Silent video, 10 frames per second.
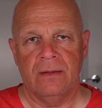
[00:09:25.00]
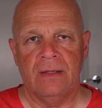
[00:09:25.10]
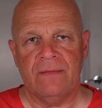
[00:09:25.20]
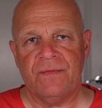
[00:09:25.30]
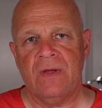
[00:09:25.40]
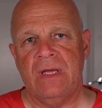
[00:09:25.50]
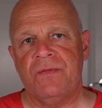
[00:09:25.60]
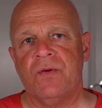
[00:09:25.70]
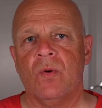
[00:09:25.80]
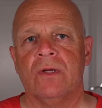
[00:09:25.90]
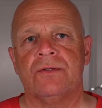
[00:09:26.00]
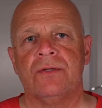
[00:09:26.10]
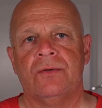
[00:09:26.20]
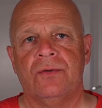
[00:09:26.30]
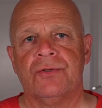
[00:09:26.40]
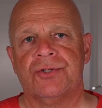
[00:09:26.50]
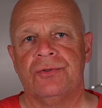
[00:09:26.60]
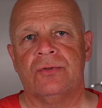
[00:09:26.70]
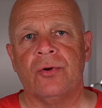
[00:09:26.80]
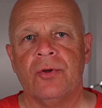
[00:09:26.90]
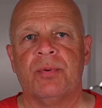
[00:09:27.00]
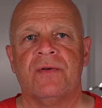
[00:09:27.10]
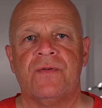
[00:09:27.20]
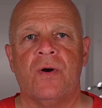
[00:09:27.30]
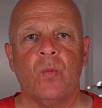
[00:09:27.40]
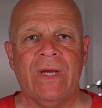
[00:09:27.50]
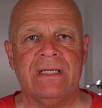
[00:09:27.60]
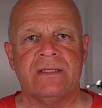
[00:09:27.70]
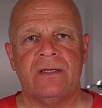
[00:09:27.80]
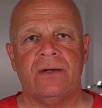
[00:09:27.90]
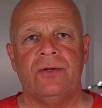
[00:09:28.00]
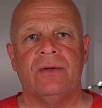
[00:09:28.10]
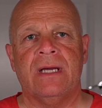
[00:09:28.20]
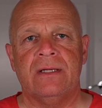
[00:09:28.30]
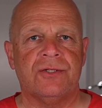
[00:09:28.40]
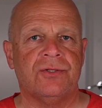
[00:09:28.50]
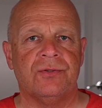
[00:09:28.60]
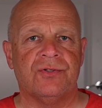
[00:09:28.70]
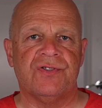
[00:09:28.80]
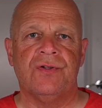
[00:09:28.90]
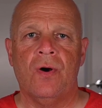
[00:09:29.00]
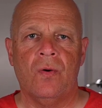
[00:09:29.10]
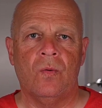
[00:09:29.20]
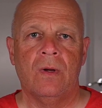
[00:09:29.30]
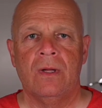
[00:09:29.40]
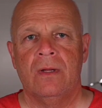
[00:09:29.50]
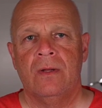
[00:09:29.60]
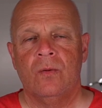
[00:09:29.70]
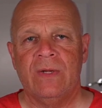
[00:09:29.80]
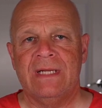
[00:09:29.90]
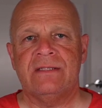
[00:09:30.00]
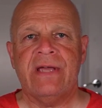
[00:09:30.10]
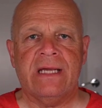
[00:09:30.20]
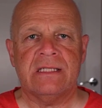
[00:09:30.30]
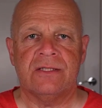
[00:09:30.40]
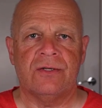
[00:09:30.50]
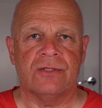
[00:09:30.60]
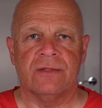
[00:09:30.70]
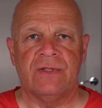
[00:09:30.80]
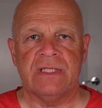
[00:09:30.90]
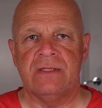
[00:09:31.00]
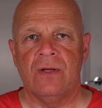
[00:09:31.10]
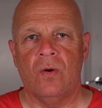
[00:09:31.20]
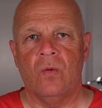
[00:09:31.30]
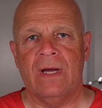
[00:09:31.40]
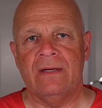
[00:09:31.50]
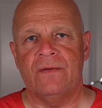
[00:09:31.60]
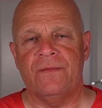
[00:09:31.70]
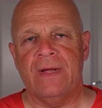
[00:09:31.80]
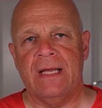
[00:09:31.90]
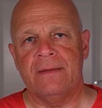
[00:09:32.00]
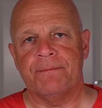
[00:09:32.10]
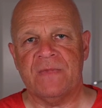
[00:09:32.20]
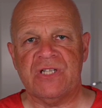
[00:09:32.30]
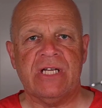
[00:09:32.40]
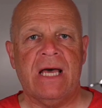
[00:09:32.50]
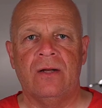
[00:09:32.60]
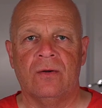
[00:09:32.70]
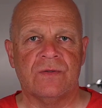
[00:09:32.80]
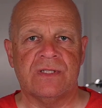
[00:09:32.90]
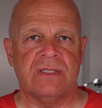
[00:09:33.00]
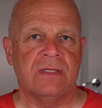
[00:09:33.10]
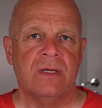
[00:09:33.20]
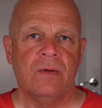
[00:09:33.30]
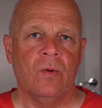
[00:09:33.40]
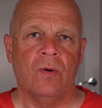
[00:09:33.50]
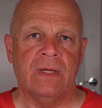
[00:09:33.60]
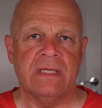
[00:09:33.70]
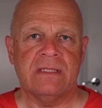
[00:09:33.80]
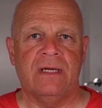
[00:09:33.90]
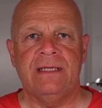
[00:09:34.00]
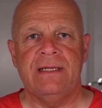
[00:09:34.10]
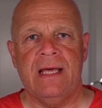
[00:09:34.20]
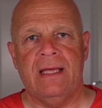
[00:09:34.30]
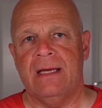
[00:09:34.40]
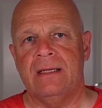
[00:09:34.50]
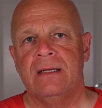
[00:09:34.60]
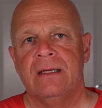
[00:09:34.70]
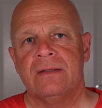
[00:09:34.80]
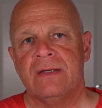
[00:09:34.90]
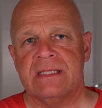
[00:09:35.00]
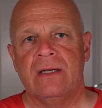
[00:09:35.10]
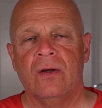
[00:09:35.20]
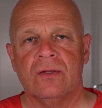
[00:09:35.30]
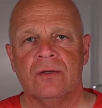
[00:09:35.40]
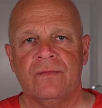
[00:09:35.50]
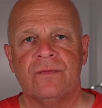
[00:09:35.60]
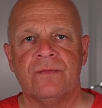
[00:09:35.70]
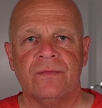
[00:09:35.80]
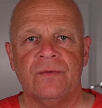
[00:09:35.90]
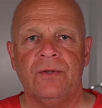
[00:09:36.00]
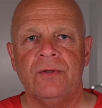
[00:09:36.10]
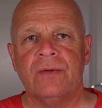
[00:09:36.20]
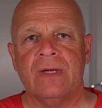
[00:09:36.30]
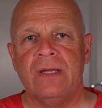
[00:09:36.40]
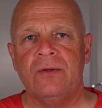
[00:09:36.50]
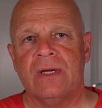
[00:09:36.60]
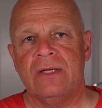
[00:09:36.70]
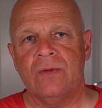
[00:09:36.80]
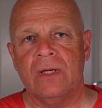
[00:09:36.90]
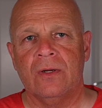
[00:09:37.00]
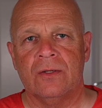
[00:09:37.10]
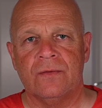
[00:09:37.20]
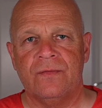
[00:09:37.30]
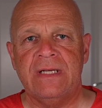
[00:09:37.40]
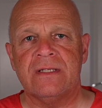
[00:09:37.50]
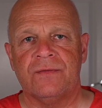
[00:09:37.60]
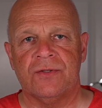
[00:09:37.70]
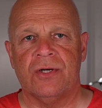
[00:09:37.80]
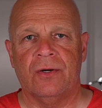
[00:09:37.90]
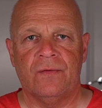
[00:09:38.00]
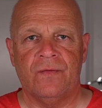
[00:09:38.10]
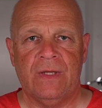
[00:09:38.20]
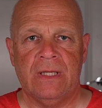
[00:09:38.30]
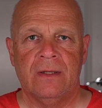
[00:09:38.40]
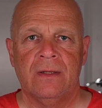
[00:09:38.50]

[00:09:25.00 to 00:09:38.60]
If you want to shoot, or you prefer winter, you can shoot snow with the textures of the snow and shadows on a sunny day. And there is a lot of, you can do a lot of winter photography,